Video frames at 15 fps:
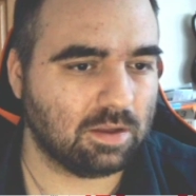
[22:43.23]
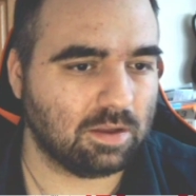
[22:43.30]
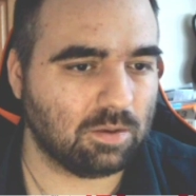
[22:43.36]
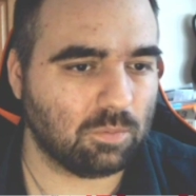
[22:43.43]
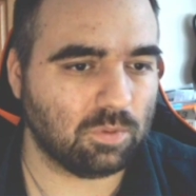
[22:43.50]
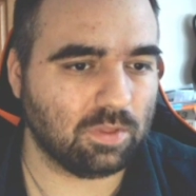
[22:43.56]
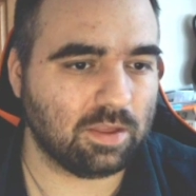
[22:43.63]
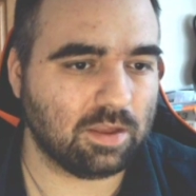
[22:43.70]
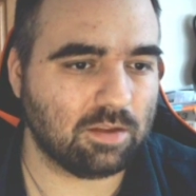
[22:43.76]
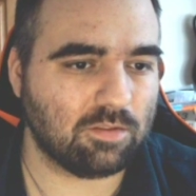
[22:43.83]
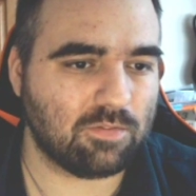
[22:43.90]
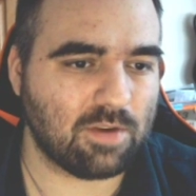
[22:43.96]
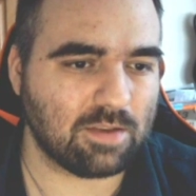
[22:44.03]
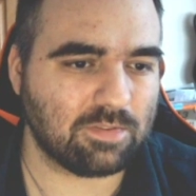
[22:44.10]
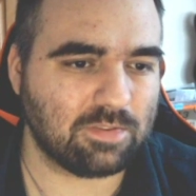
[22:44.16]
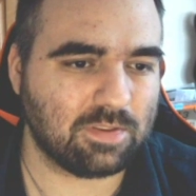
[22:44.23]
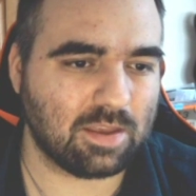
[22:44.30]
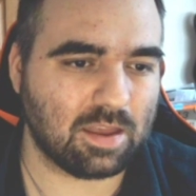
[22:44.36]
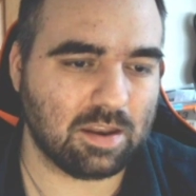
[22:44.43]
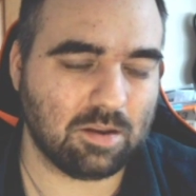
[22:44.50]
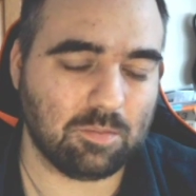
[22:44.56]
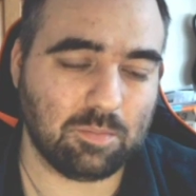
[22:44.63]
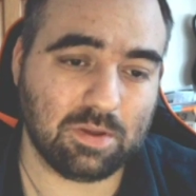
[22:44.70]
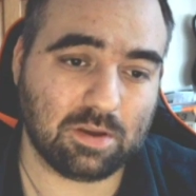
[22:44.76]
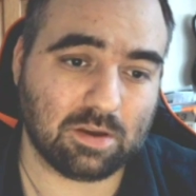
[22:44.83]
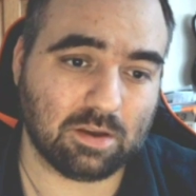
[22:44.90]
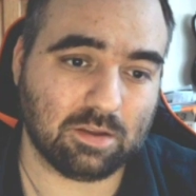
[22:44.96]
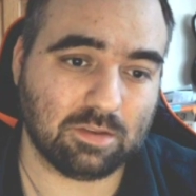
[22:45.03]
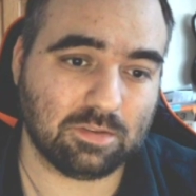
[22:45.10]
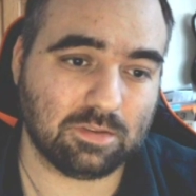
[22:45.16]
really investigated,
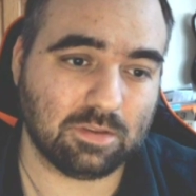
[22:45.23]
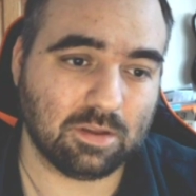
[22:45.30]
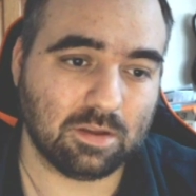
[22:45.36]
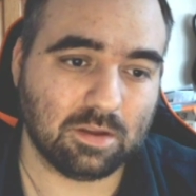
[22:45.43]
because